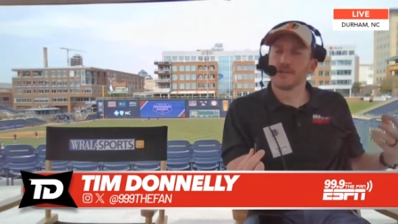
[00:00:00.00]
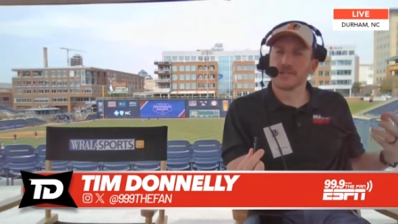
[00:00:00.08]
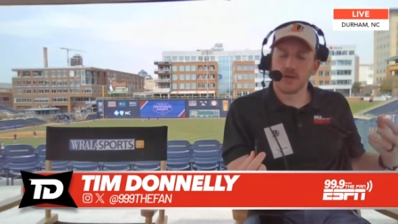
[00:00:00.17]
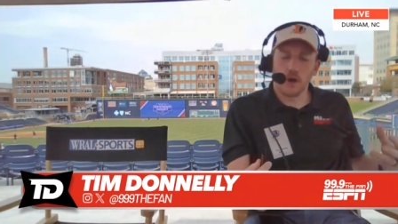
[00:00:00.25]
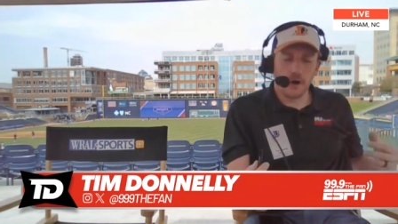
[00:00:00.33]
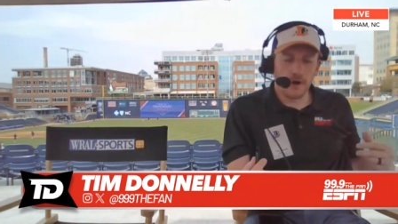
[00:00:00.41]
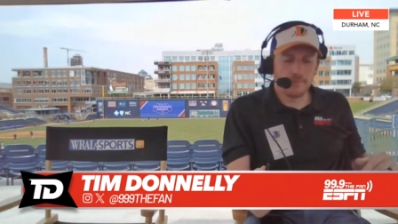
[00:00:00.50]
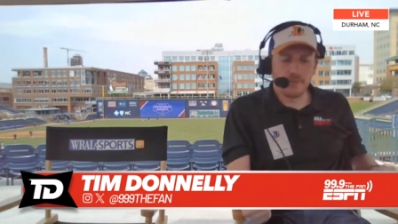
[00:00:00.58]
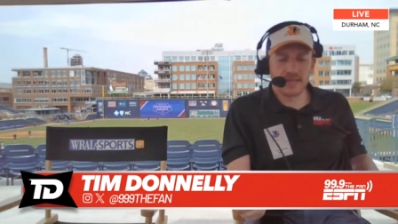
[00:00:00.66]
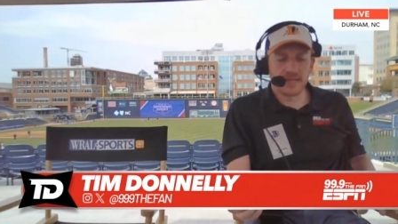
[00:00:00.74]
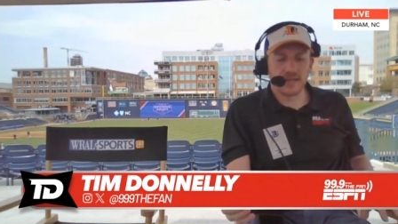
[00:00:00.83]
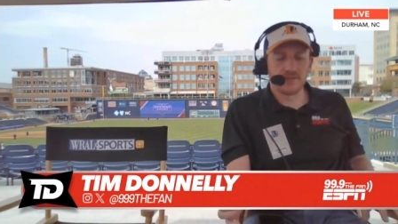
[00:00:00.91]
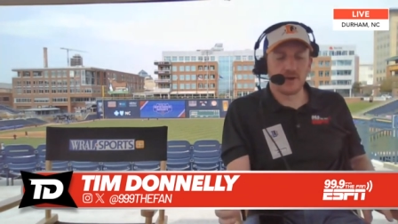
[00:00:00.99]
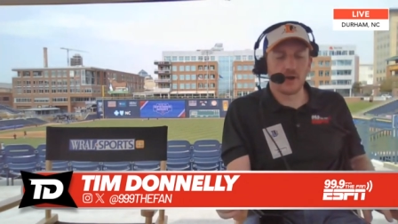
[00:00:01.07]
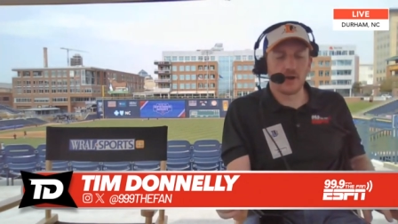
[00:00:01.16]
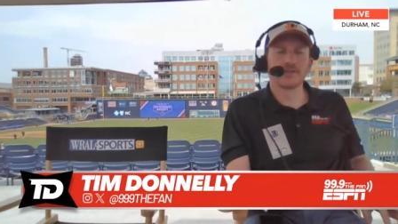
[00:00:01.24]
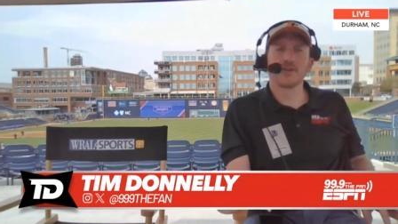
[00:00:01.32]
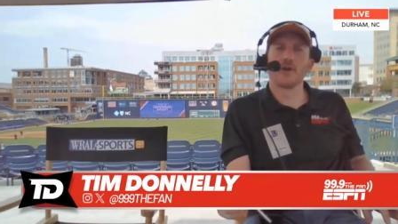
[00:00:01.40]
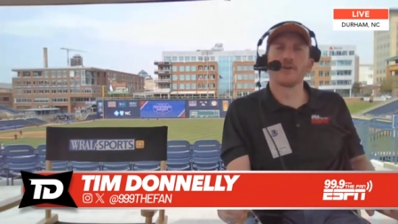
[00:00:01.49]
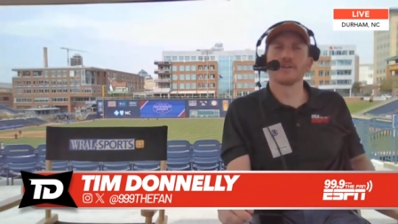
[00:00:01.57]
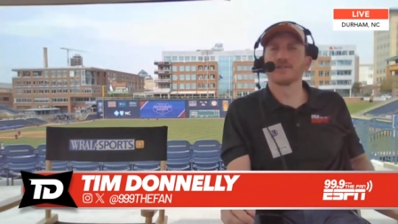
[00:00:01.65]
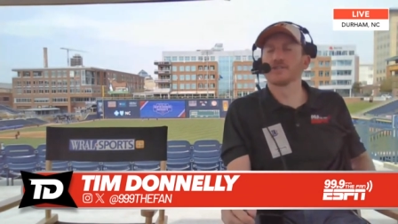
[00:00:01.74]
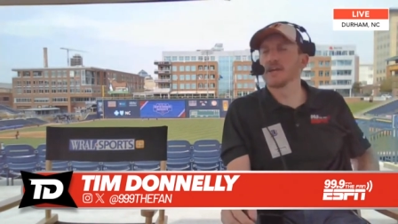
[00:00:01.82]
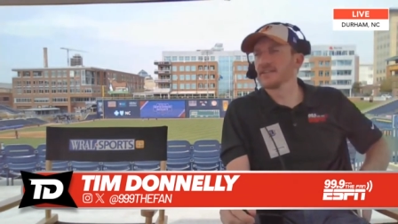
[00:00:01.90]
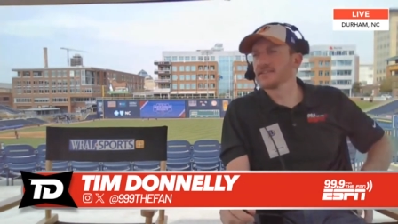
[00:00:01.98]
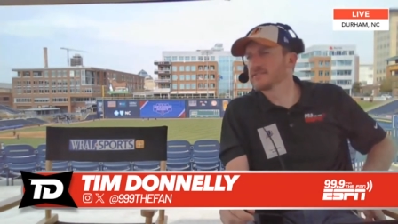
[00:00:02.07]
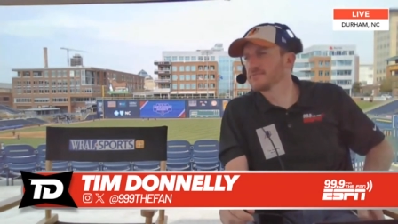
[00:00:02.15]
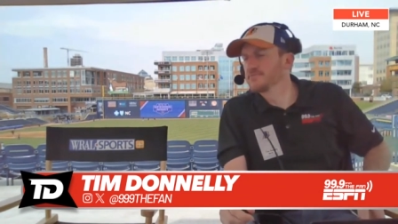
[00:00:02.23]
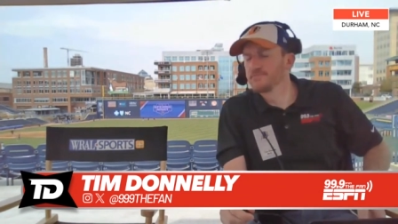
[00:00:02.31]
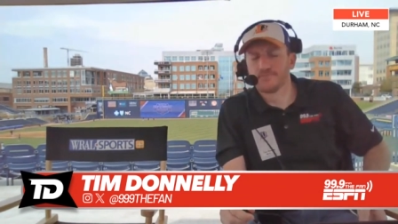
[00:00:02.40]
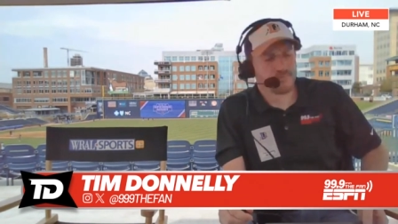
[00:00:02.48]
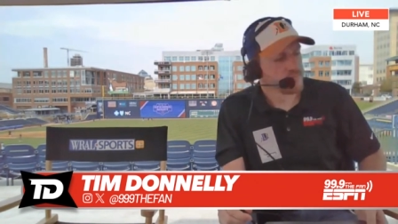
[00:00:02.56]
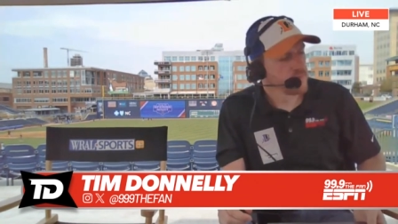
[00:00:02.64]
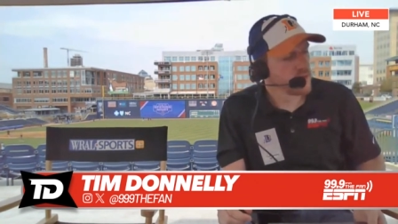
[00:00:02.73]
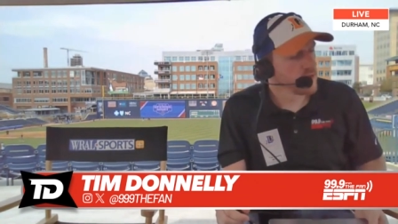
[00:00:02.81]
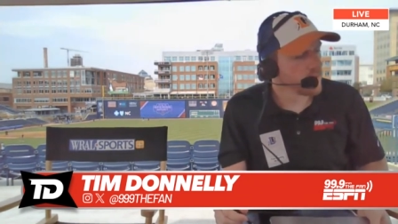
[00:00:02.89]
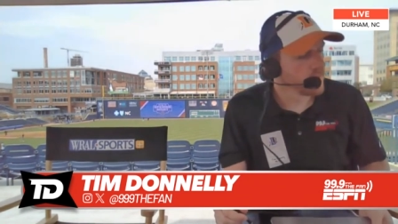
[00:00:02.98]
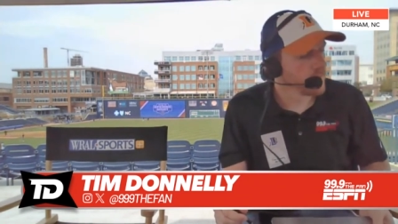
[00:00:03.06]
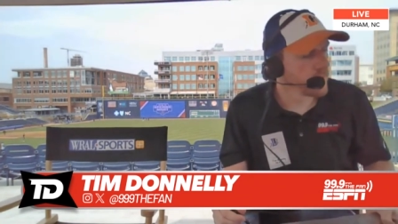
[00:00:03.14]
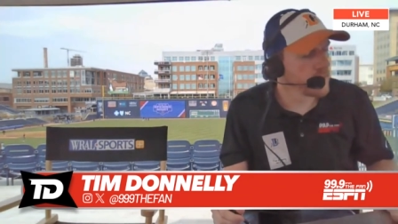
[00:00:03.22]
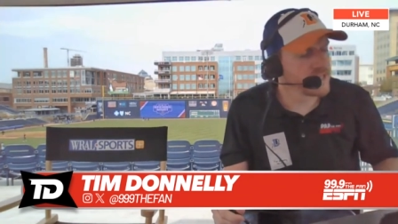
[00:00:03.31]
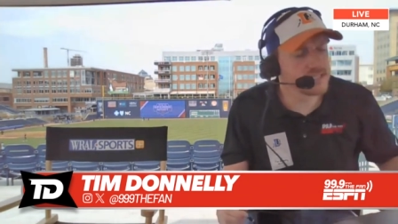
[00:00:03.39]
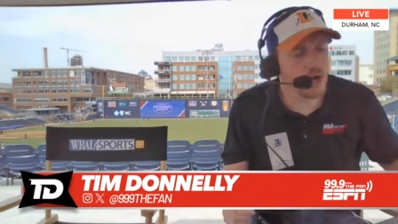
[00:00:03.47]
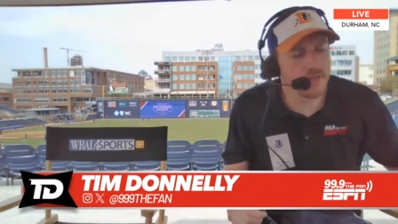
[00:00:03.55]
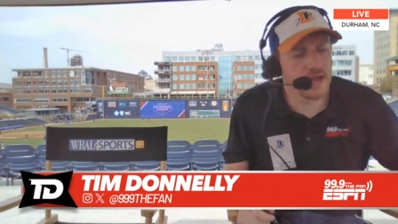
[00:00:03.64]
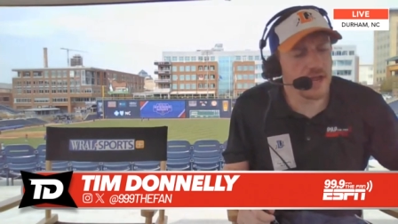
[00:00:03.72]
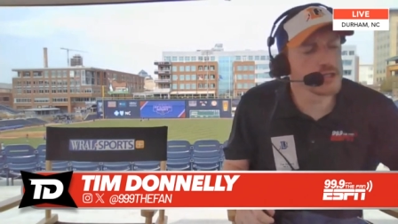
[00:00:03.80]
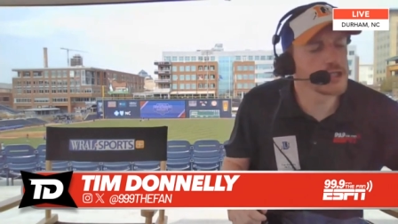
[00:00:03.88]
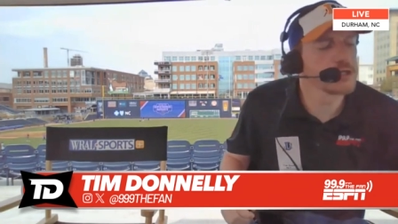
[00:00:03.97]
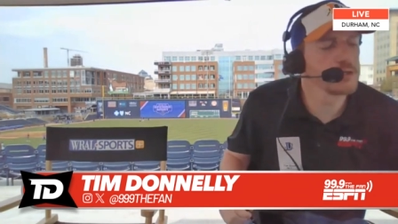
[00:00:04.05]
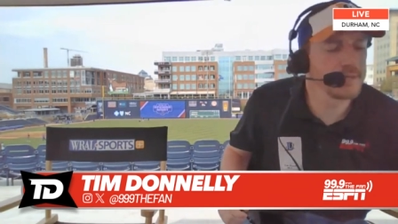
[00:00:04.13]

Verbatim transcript: just aren't making their unguarded shots. Is, are, they aren't